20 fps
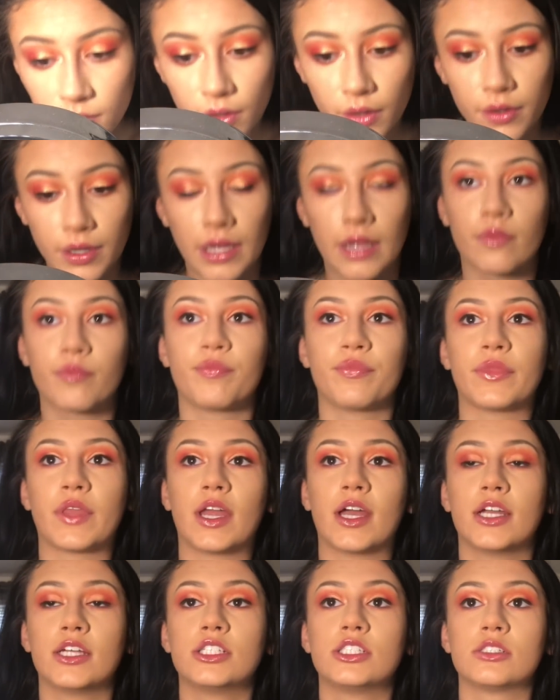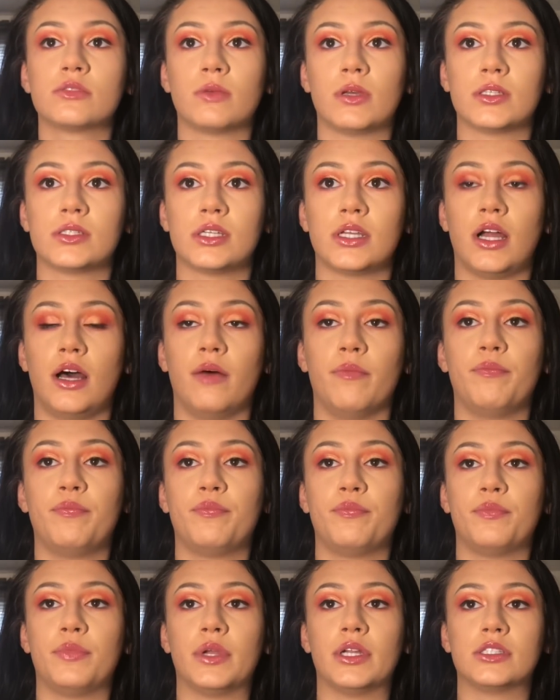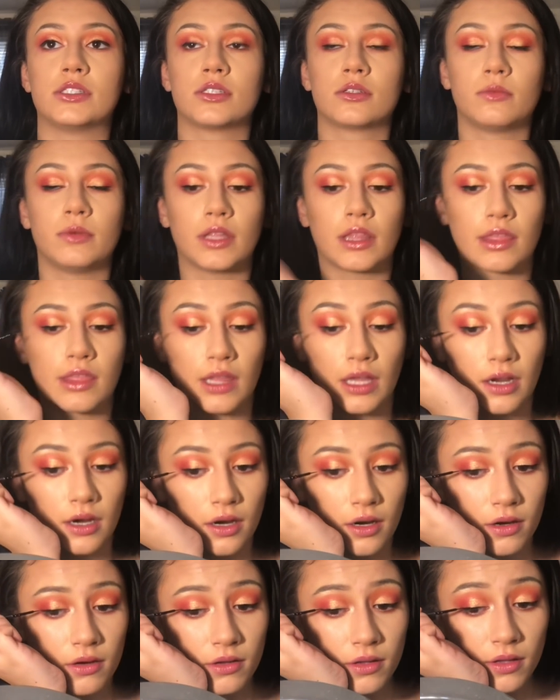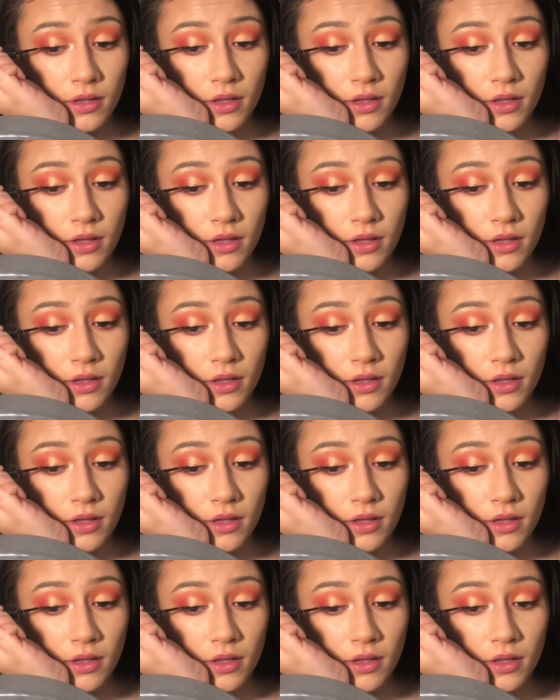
Okay, now I just messed it up, but it's a little bit thicker.